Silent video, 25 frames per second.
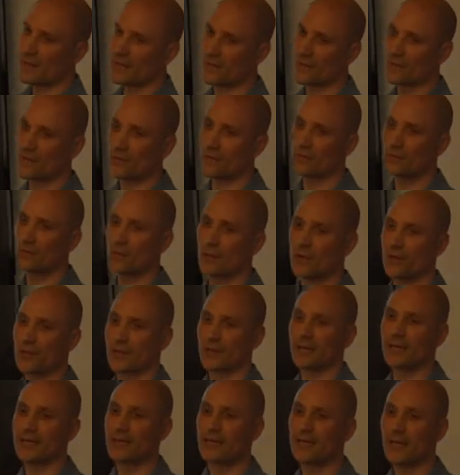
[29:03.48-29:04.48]
is used to
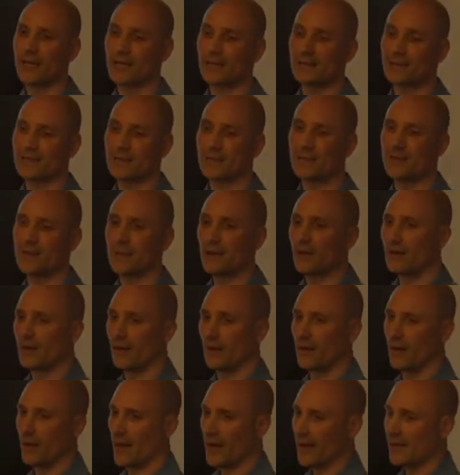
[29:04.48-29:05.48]
authenticate
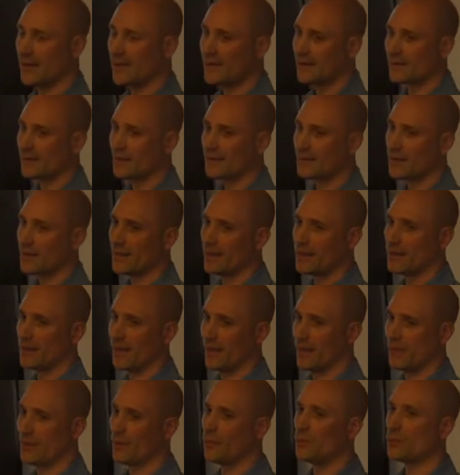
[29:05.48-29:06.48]
Alice.
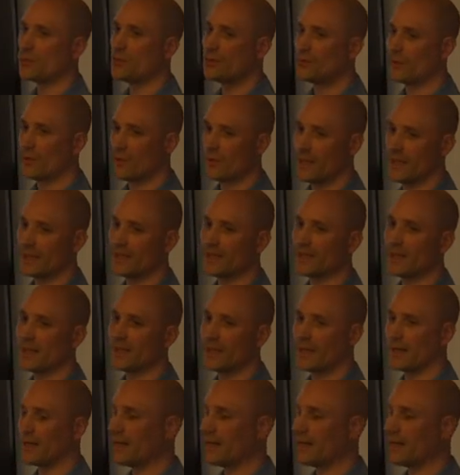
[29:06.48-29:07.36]
And how would you authenticate